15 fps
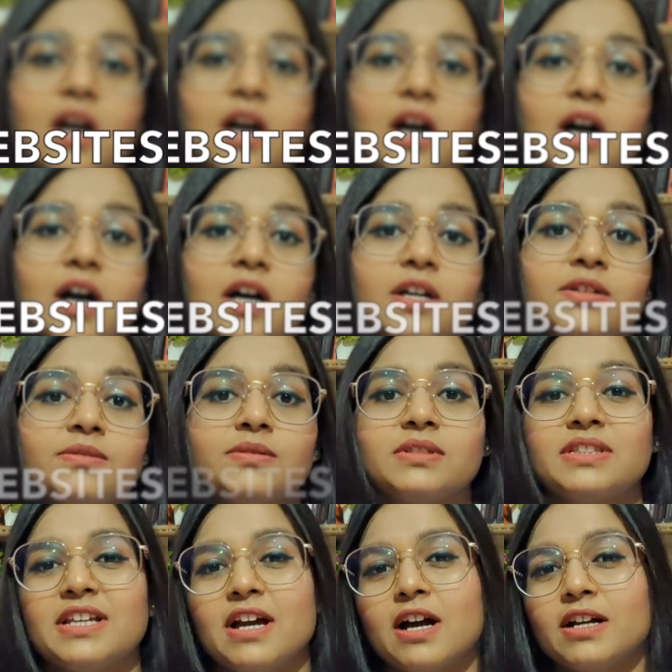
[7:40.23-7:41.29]

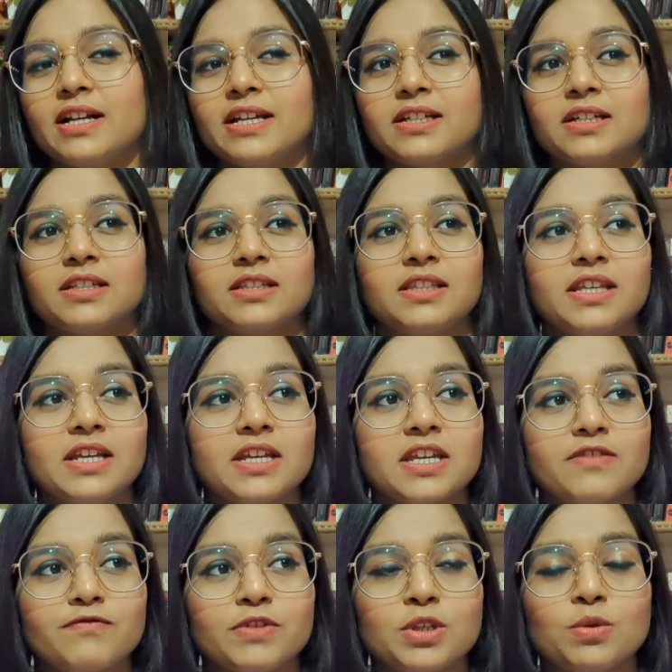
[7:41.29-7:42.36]
they
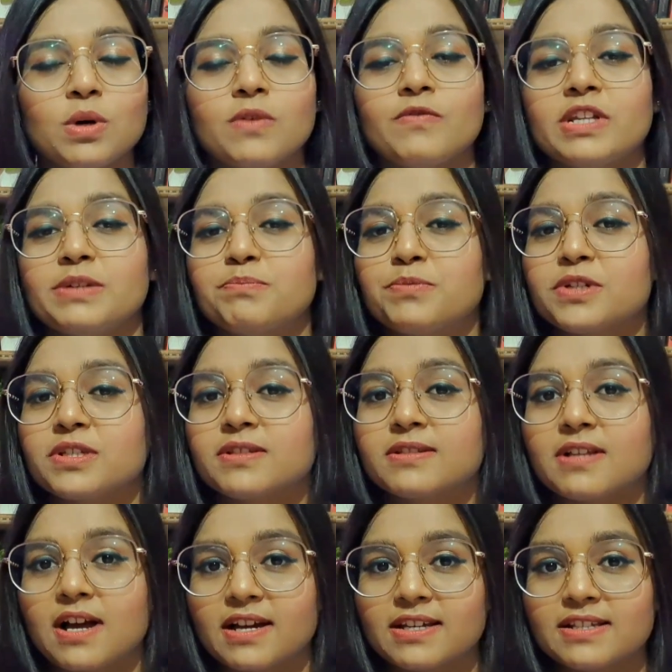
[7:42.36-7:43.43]
give you a very
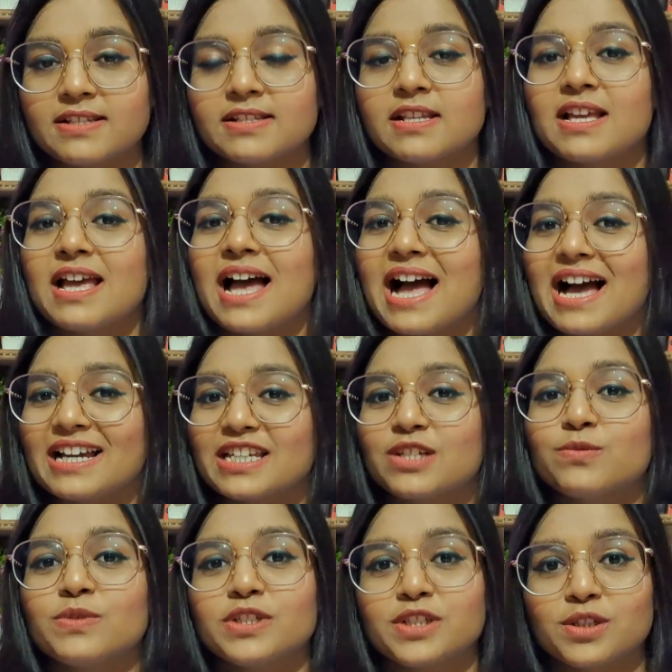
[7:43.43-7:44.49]
precise,
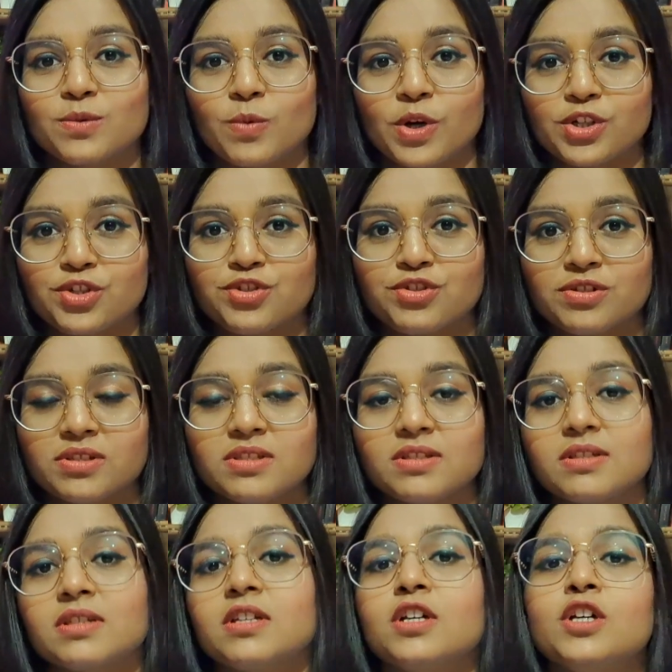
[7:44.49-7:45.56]
accurate
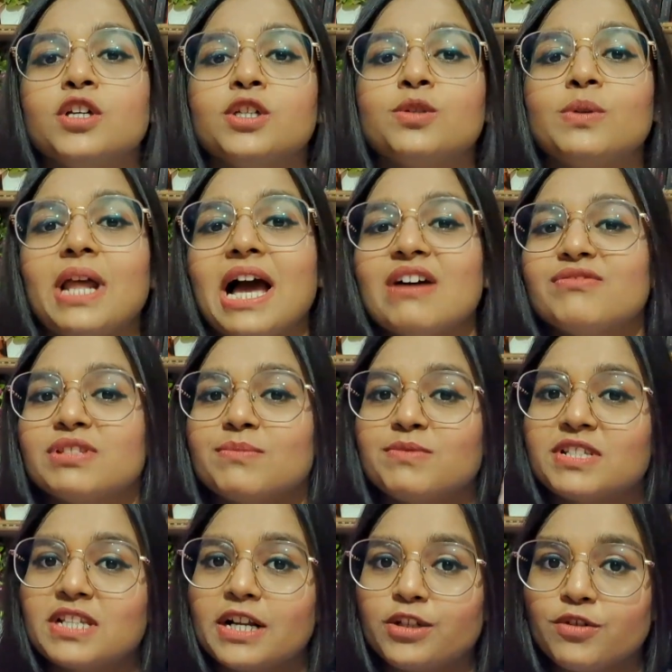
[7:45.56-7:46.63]
questions. You'll have some
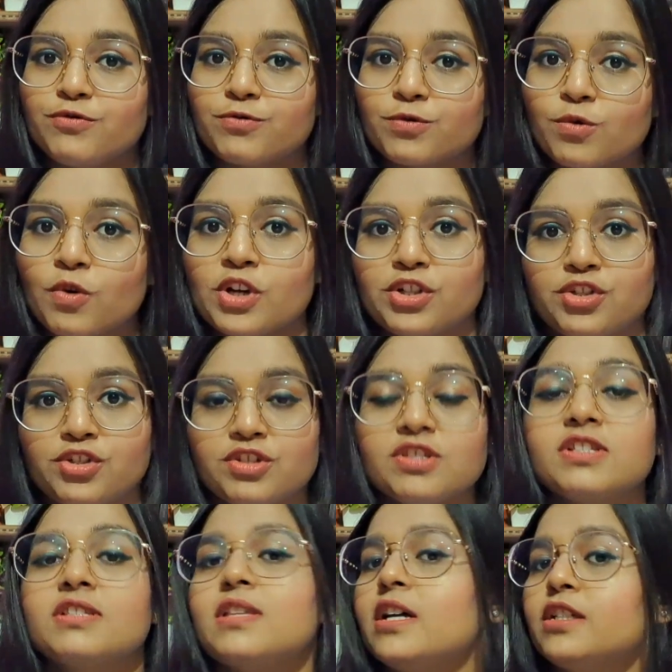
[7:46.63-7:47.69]
set of
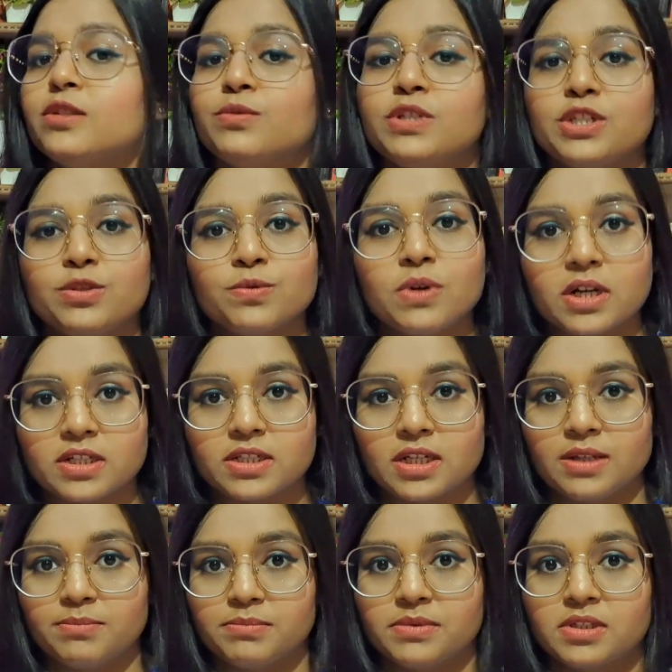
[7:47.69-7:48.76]
questions that you need to
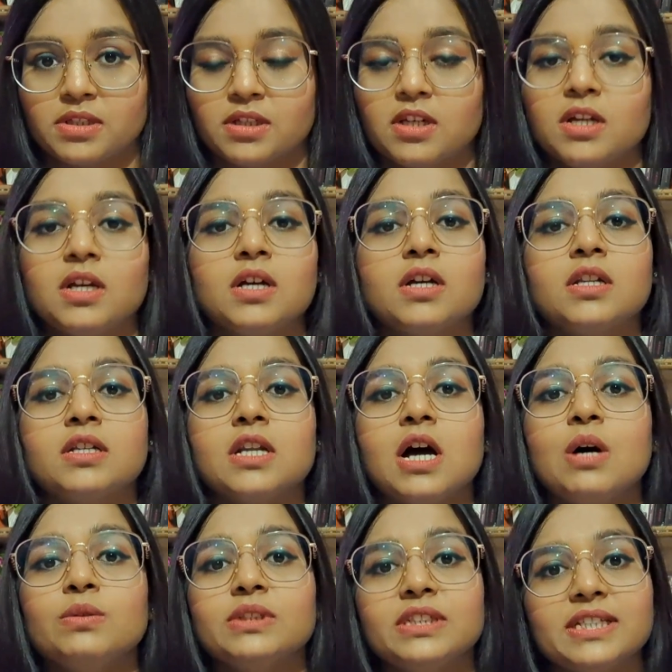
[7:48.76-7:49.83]
attempt.
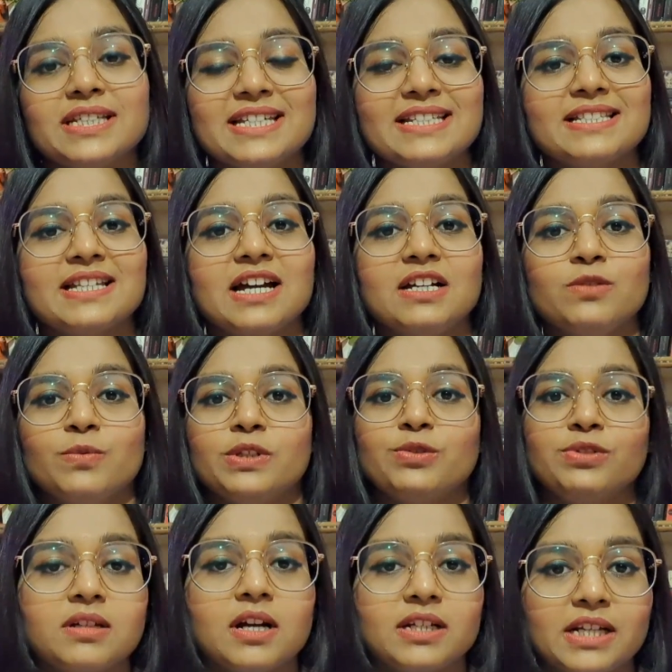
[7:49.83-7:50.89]
Now the thing is that when
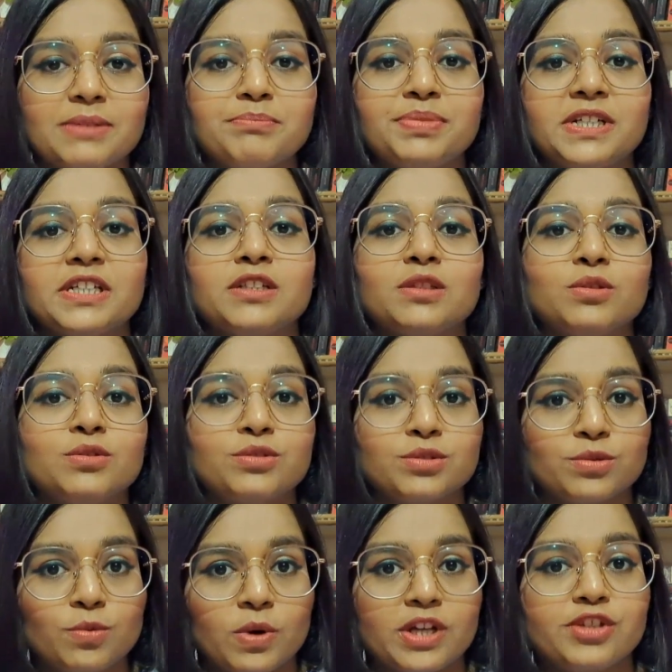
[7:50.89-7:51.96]
you're attempting those
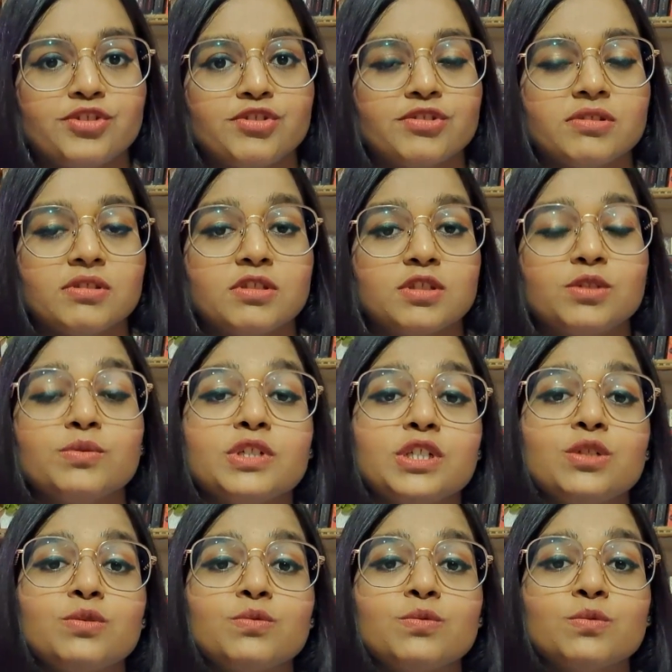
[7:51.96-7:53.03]
questions, you
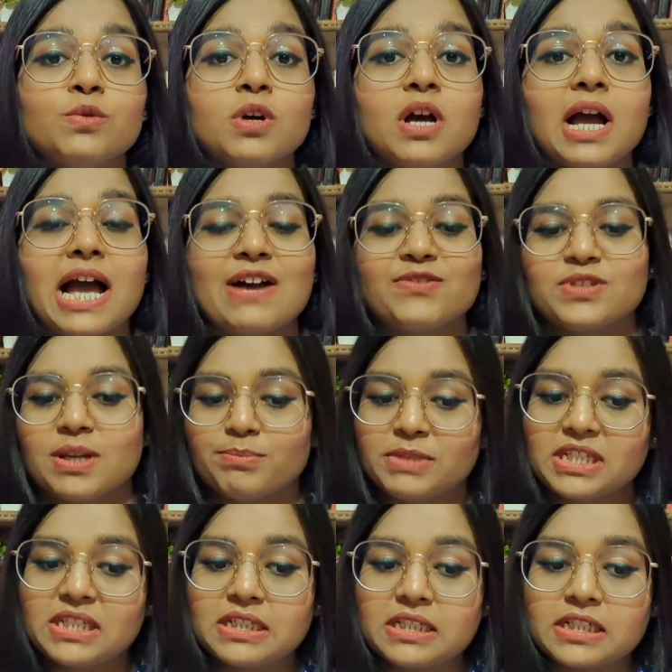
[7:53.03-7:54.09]
need to have
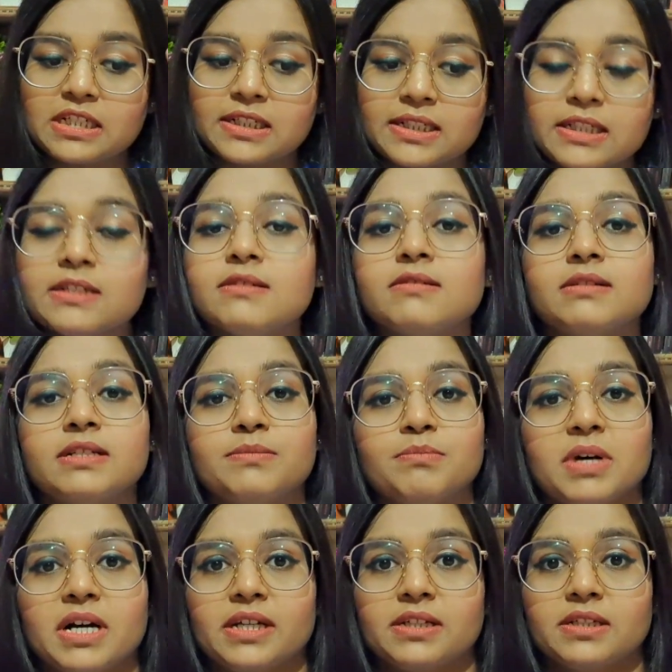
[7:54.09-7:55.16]
something clear in
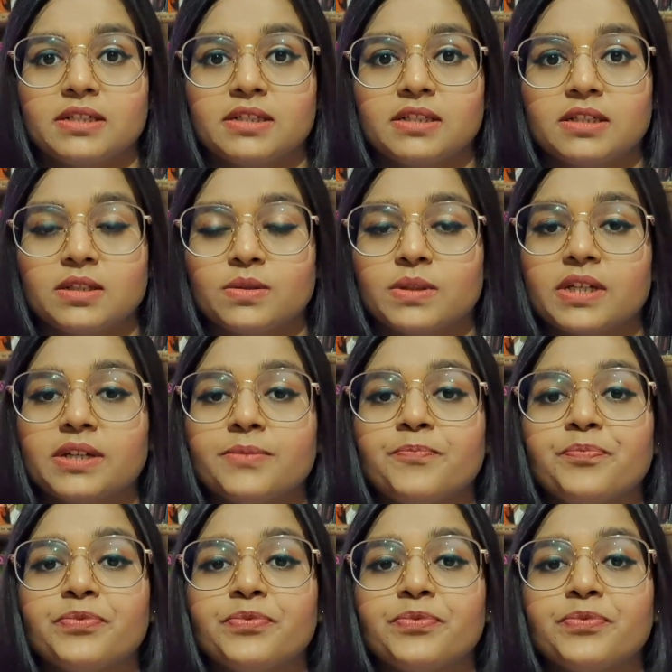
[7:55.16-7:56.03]
mind, okay?